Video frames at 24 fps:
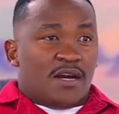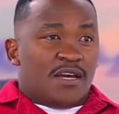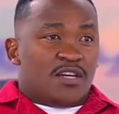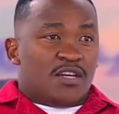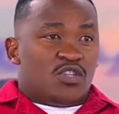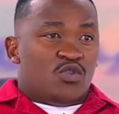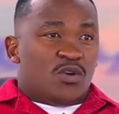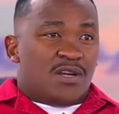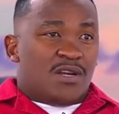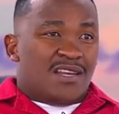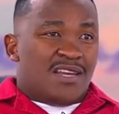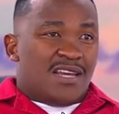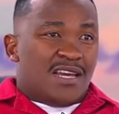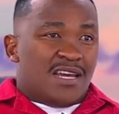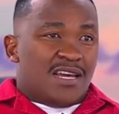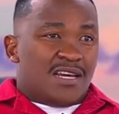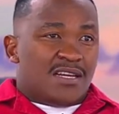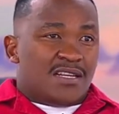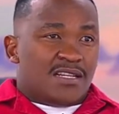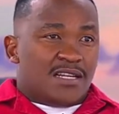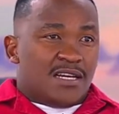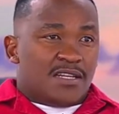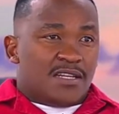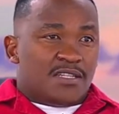actually
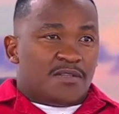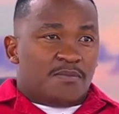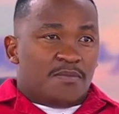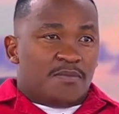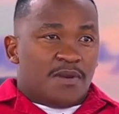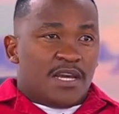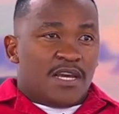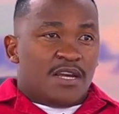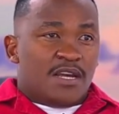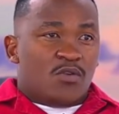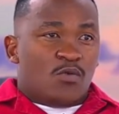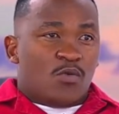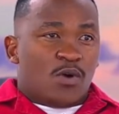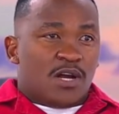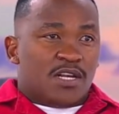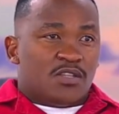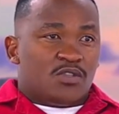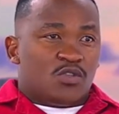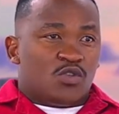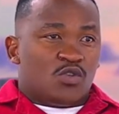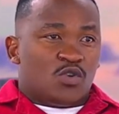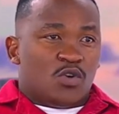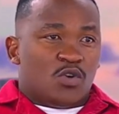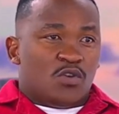explain what
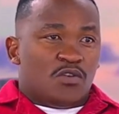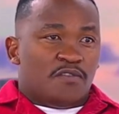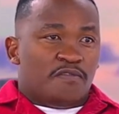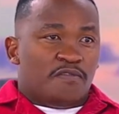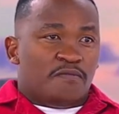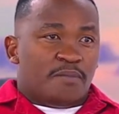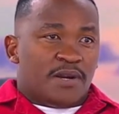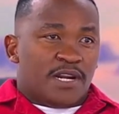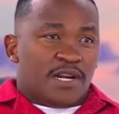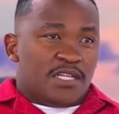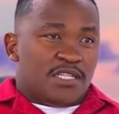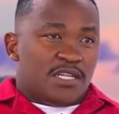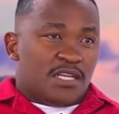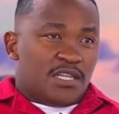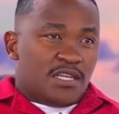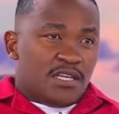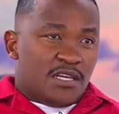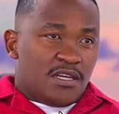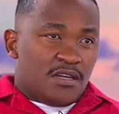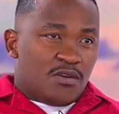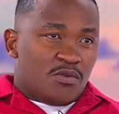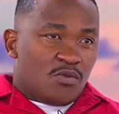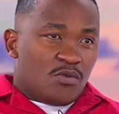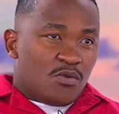sort of pressure
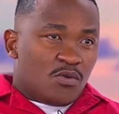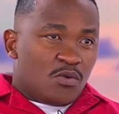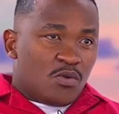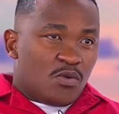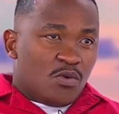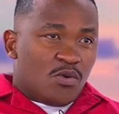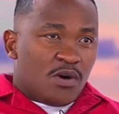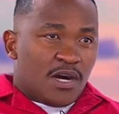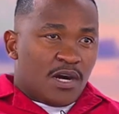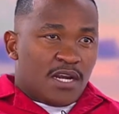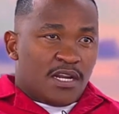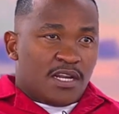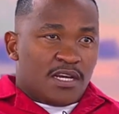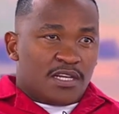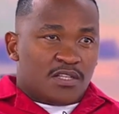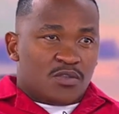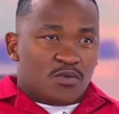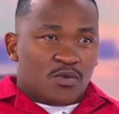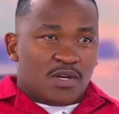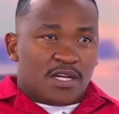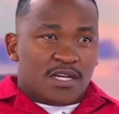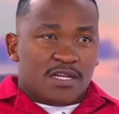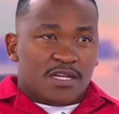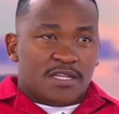they go under as
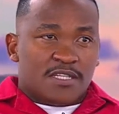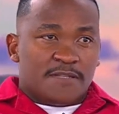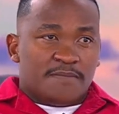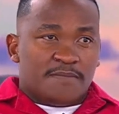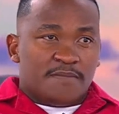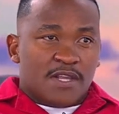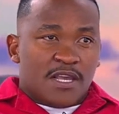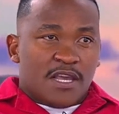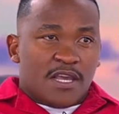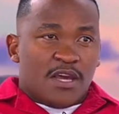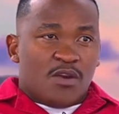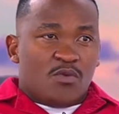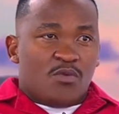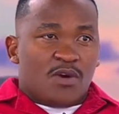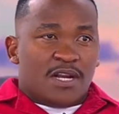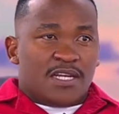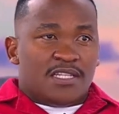workers, and we are